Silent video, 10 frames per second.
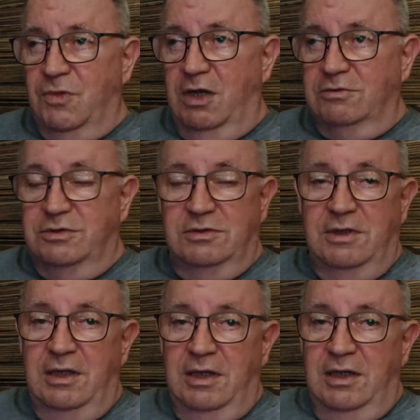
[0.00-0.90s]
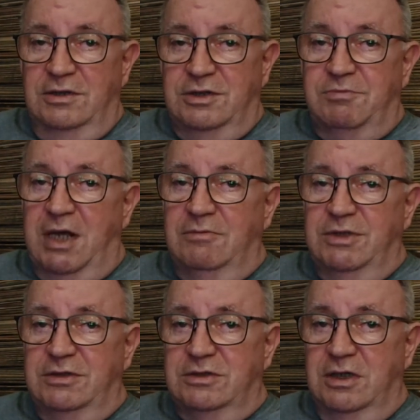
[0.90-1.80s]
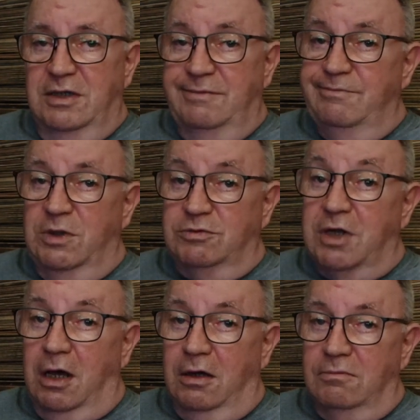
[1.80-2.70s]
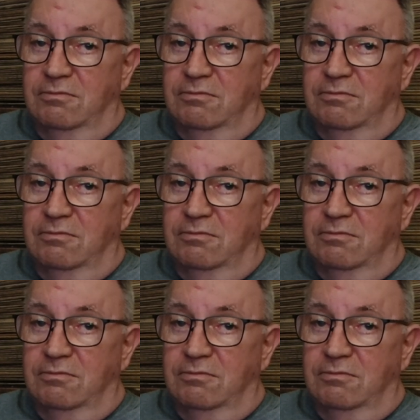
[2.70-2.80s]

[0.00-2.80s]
because sometimes it's no stock.